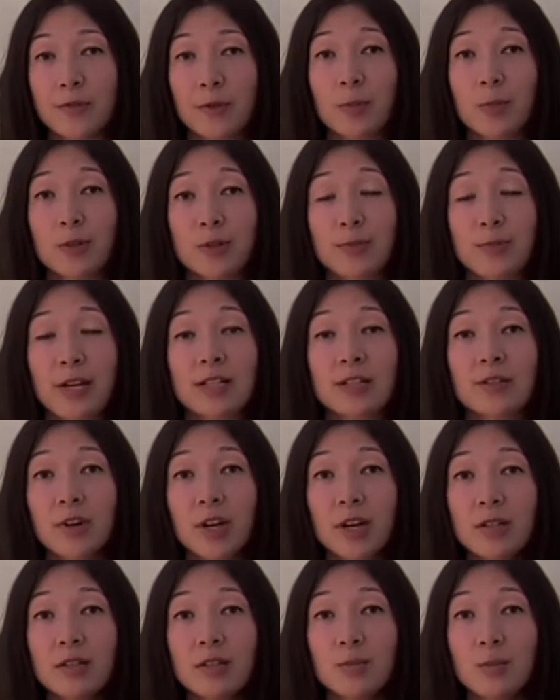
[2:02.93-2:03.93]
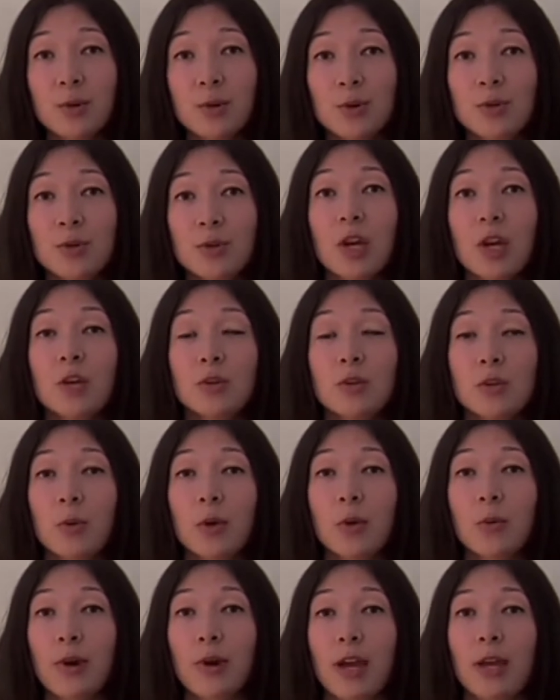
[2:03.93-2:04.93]
from prospective customers, so
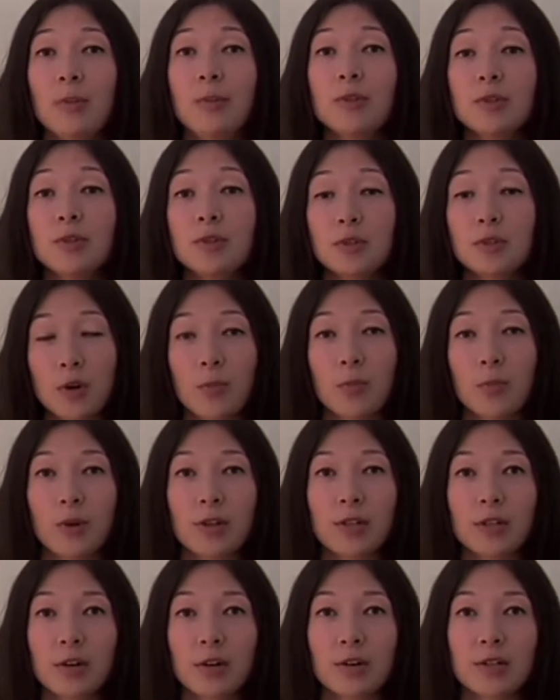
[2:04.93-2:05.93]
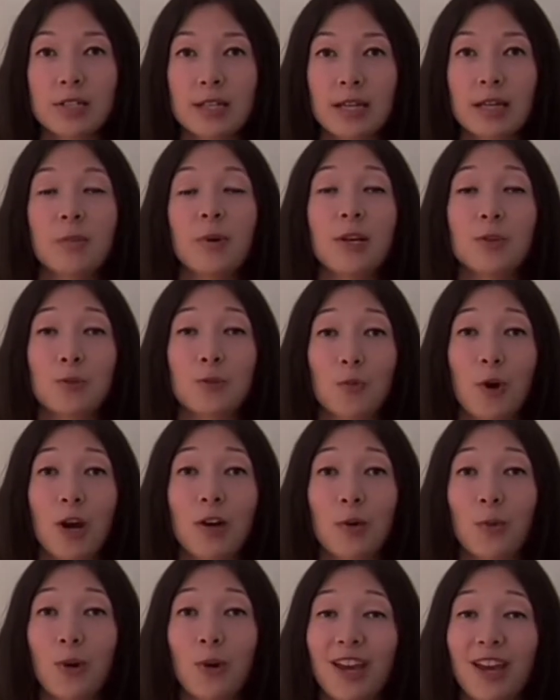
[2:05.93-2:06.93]
we were able to start building our database
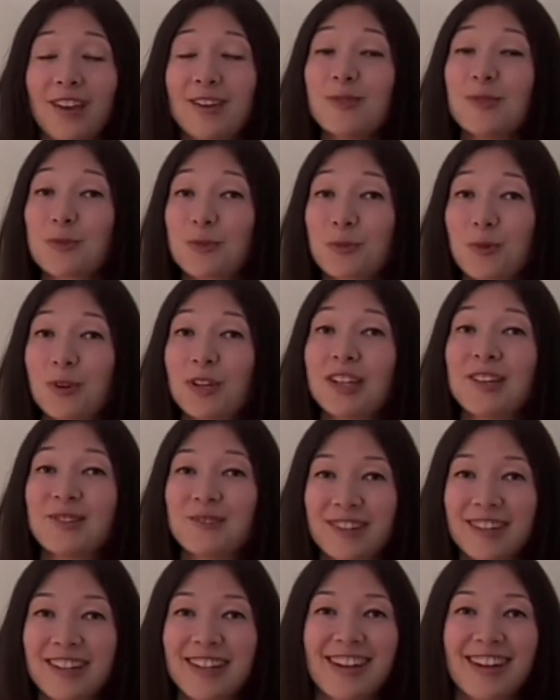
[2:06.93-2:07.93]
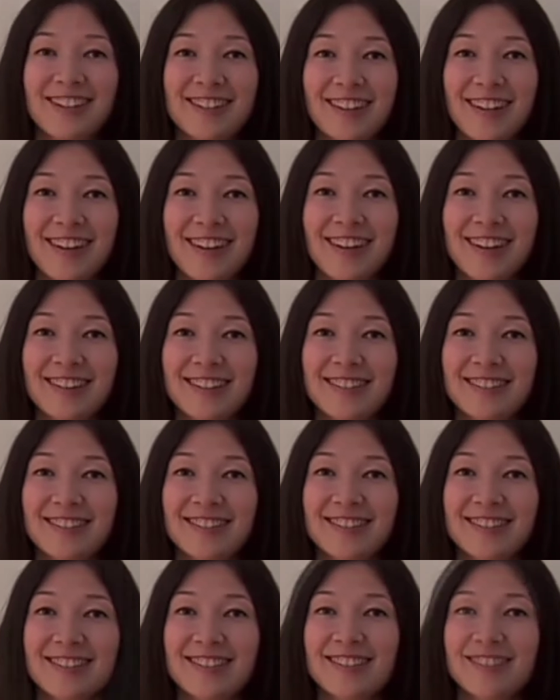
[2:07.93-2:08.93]
right away. It was really, really exciting.
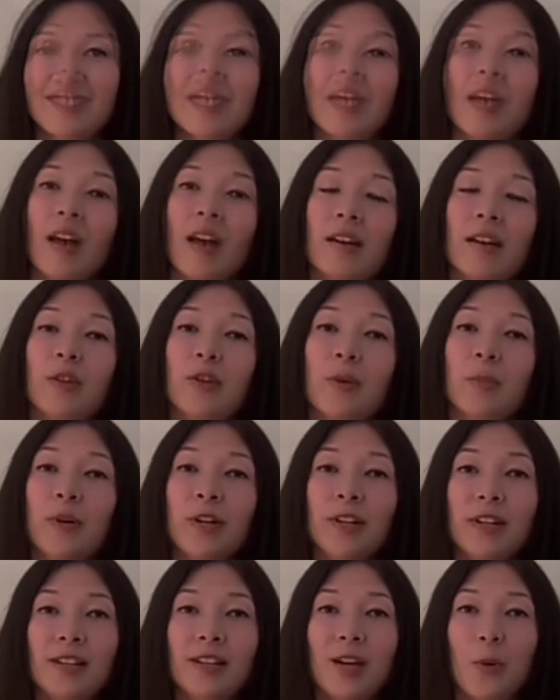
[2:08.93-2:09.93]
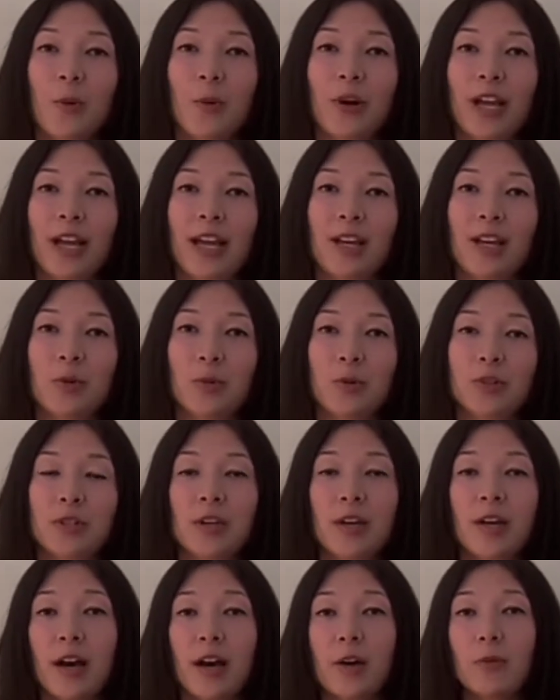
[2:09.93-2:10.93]
Now, the building that we're in was
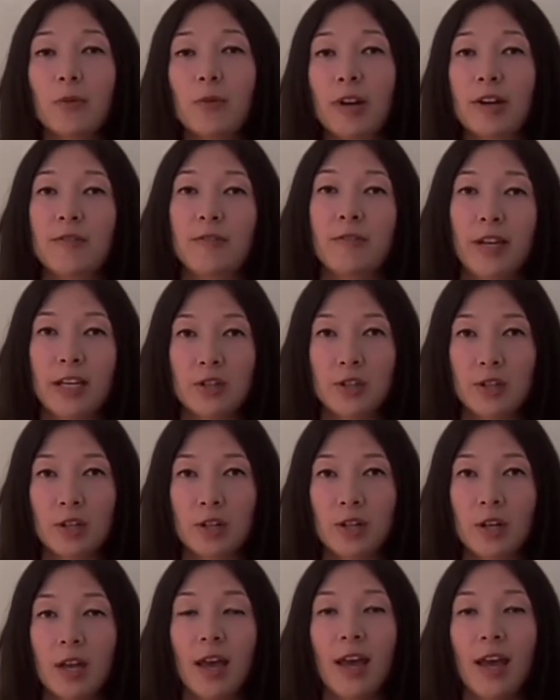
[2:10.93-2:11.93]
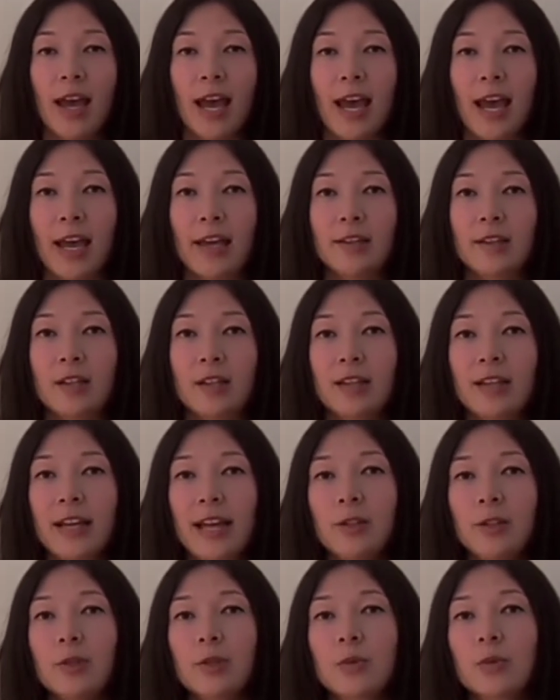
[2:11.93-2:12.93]
a gut renovation, and the
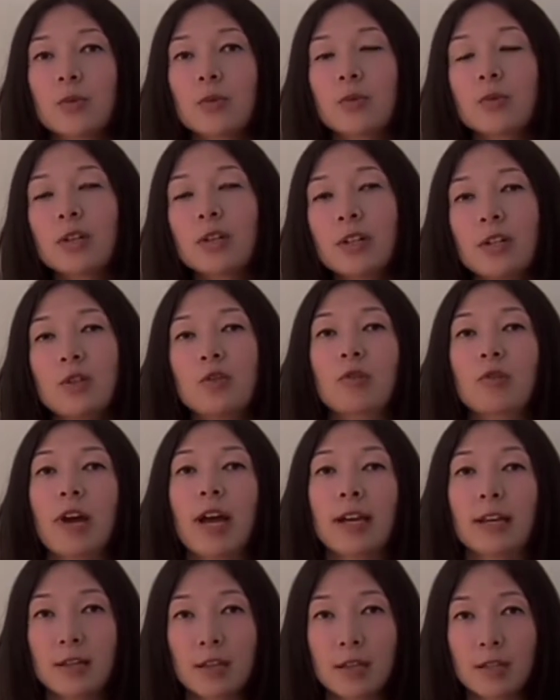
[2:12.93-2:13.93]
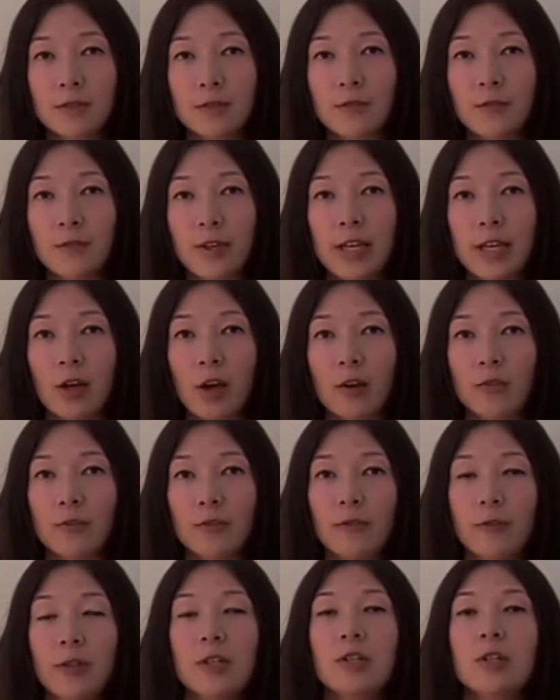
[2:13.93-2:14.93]
landlord was really dragging his feet on
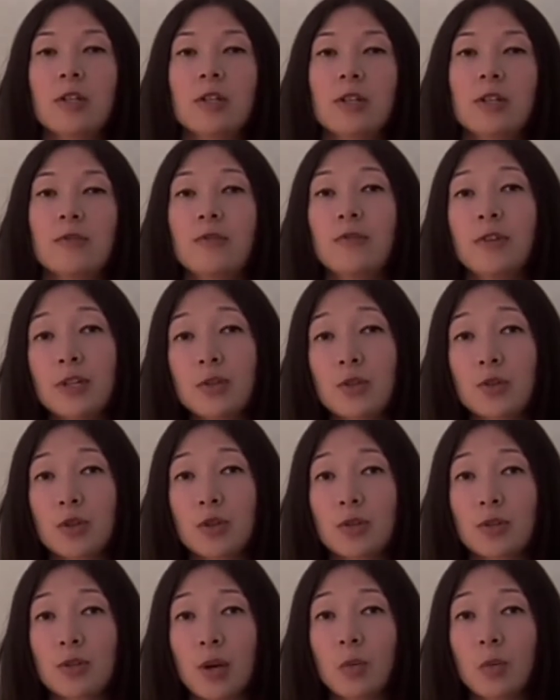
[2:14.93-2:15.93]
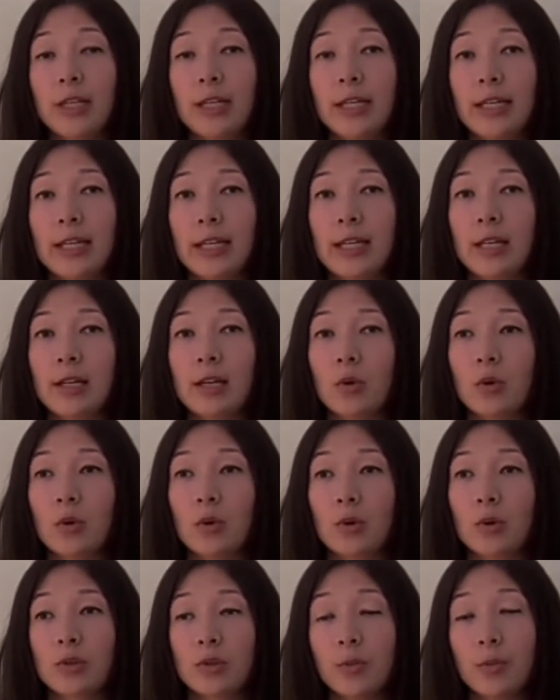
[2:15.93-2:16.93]
finishing the fixtures that we needed in
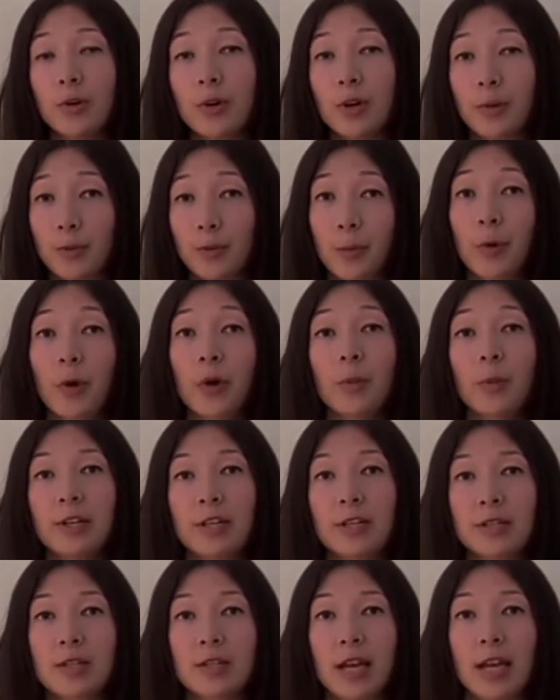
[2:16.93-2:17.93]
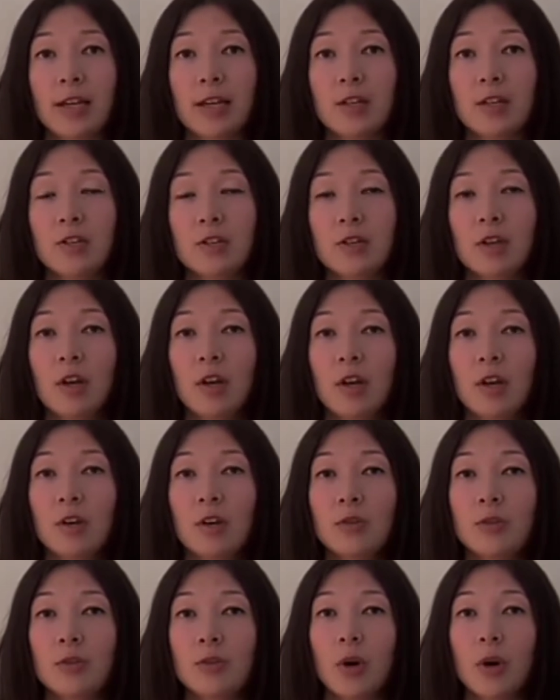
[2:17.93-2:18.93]
order to put up the permanent signage.
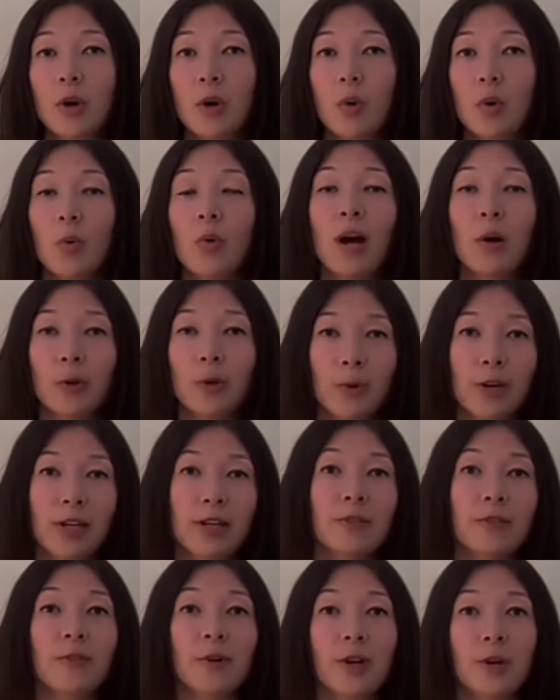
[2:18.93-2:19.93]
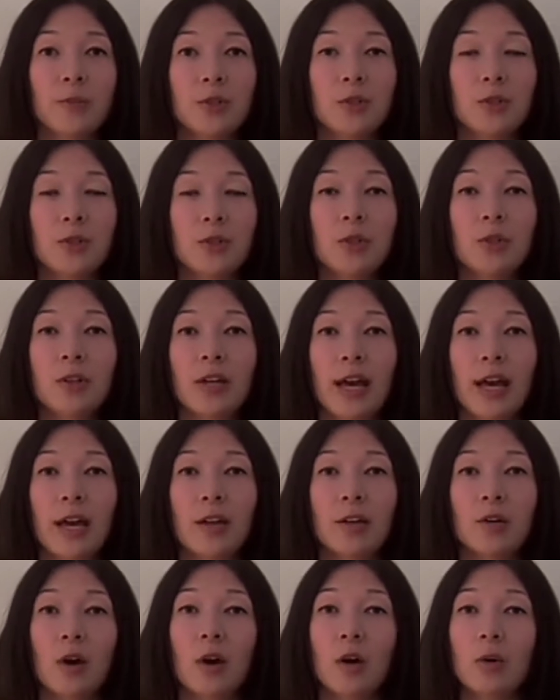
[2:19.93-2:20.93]
So while we waited for him to do
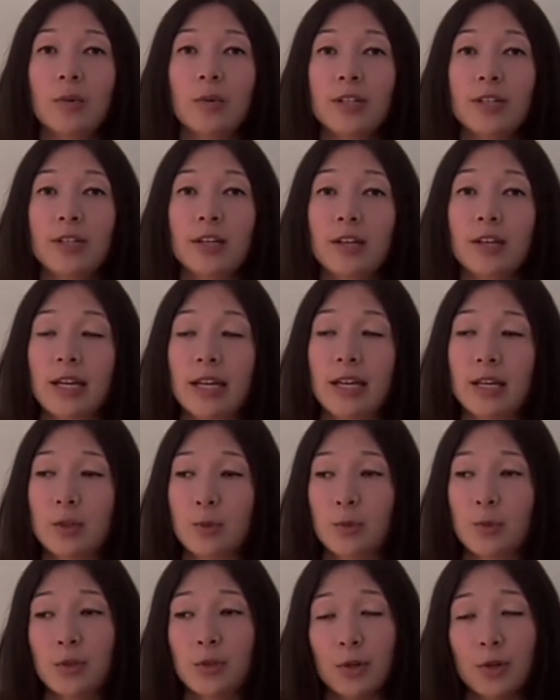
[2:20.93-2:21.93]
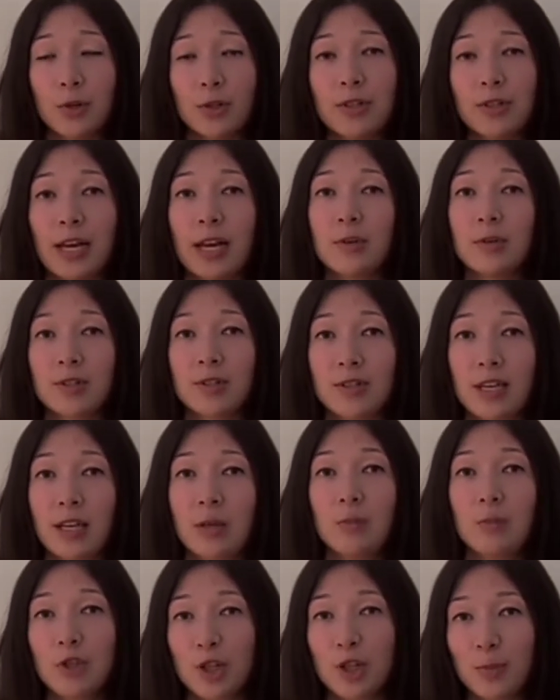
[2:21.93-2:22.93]
that, all we did is we took down the
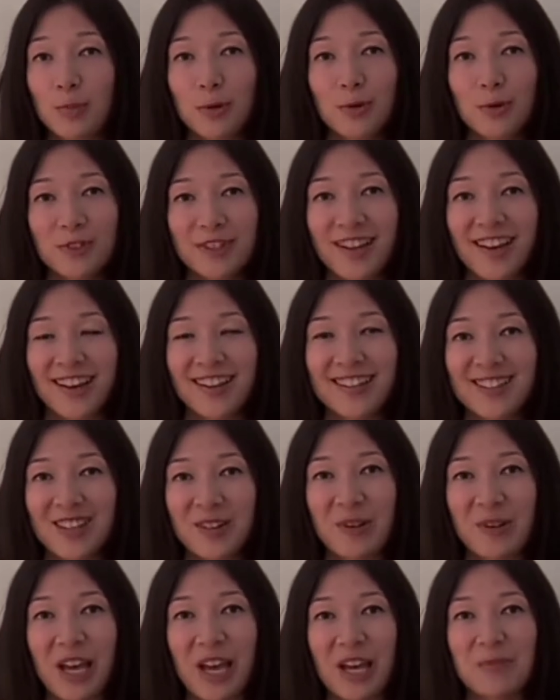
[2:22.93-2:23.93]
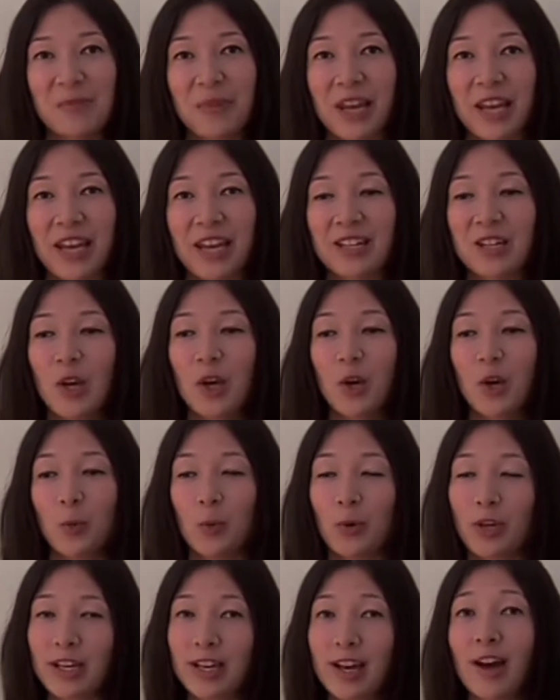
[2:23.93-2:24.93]
same cheapo signs that we had made,
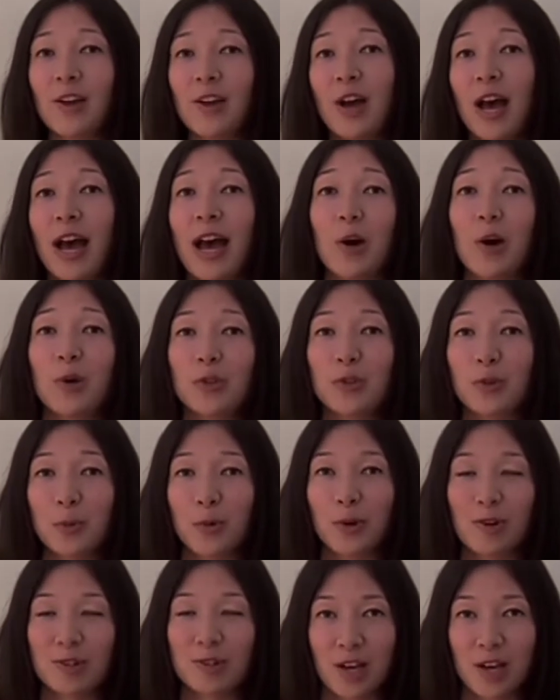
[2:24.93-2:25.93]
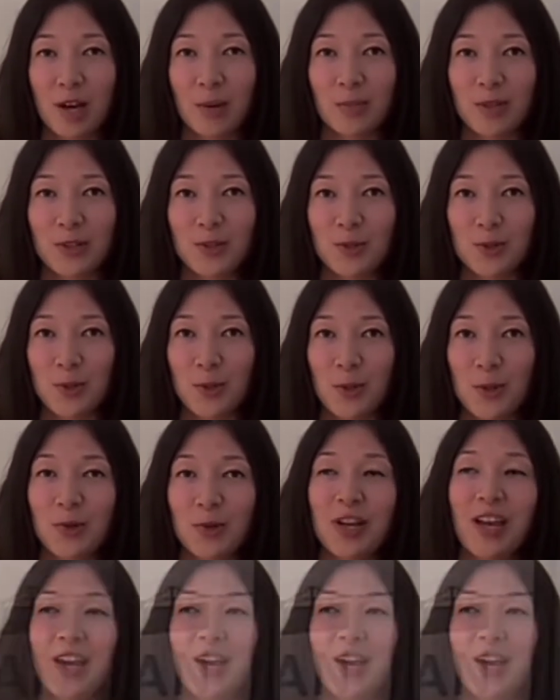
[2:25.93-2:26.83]
we cut out the words "Coming Soon,"